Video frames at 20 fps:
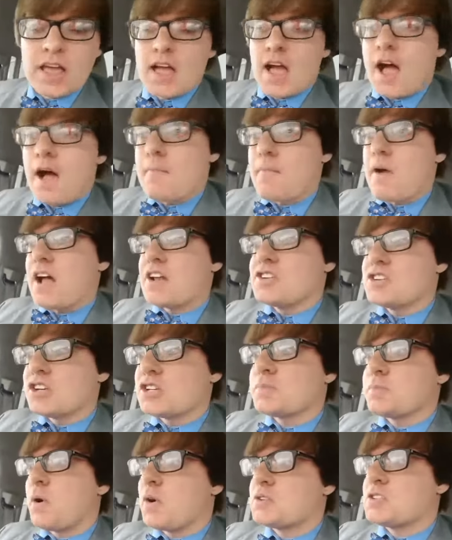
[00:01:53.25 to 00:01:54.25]
Um, I
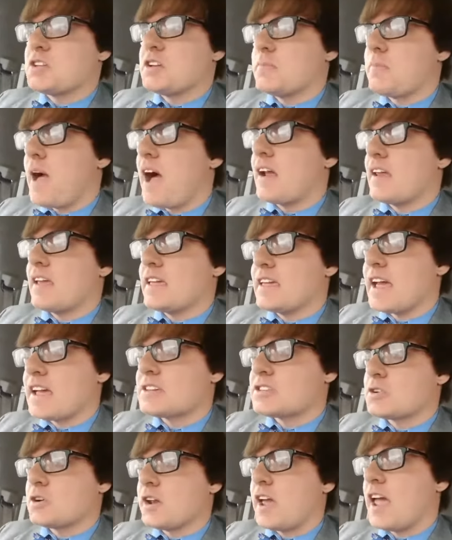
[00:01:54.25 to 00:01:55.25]
just posted about it
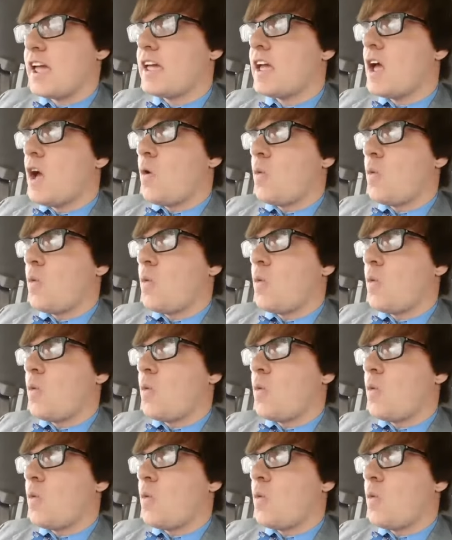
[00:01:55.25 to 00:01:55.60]
yesterday.